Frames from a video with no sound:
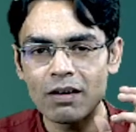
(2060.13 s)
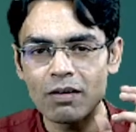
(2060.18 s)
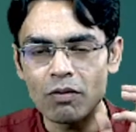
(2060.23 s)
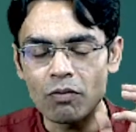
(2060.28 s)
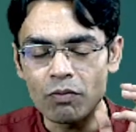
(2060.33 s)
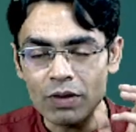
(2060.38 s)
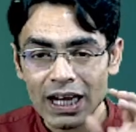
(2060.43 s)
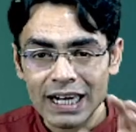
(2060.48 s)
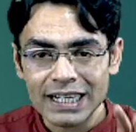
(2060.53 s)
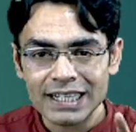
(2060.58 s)

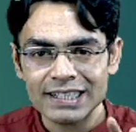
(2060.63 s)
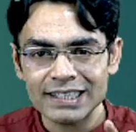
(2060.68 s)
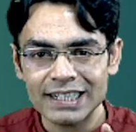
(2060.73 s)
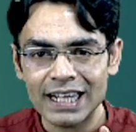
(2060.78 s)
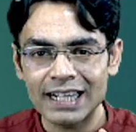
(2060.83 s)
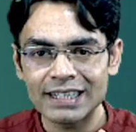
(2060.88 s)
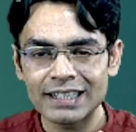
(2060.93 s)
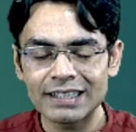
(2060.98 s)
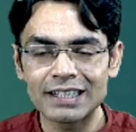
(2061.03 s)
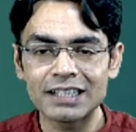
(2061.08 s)
we
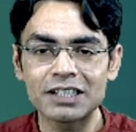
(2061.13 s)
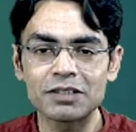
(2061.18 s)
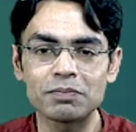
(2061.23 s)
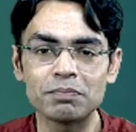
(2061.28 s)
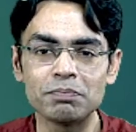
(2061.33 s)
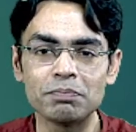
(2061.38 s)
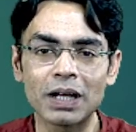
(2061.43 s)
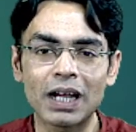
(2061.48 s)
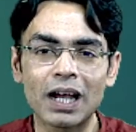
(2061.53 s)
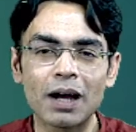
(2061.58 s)
understand that this
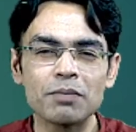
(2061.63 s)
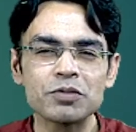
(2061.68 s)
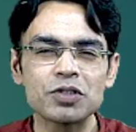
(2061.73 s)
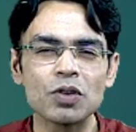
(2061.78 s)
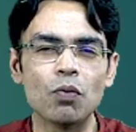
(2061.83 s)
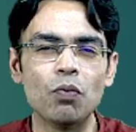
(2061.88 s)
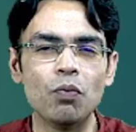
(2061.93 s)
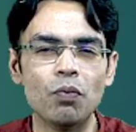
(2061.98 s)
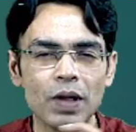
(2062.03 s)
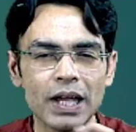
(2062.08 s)
becomes a
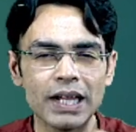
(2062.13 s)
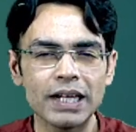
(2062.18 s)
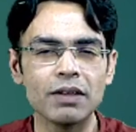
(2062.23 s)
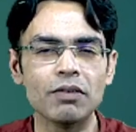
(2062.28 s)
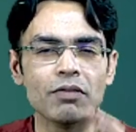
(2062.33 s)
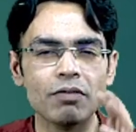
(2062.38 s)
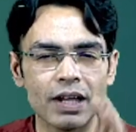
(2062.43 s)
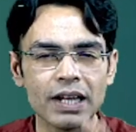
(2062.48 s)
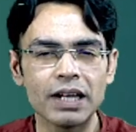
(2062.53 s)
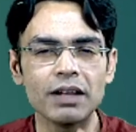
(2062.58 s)
very,
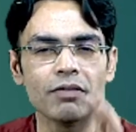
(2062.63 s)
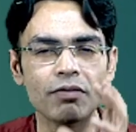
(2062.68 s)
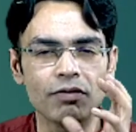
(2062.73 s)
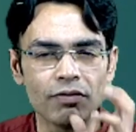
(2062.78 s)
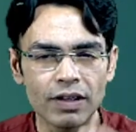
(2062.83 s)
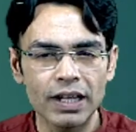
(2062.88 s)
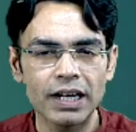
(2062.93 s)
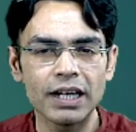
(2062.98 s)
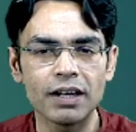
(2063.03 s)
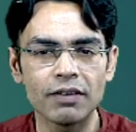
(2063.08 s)
very,
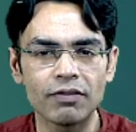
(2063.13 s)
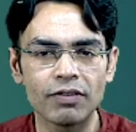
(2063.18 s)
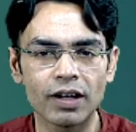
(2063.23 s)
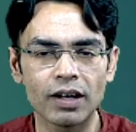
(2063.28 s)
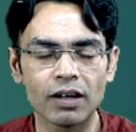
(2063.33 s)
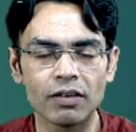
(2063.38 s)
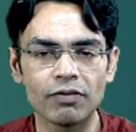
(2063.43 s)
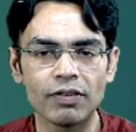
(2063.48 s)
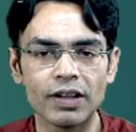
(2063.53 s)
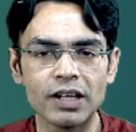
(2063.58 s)
very
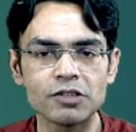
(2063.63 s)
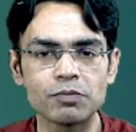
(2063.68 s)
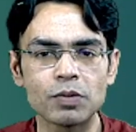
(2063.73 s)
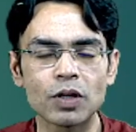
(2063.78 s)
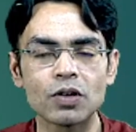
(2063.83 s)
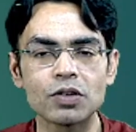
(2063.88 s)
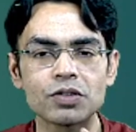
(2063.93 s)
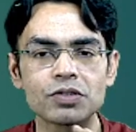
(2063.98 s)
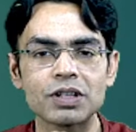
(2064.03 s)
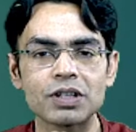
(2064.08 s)
difficult phase,
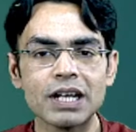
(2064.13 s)
because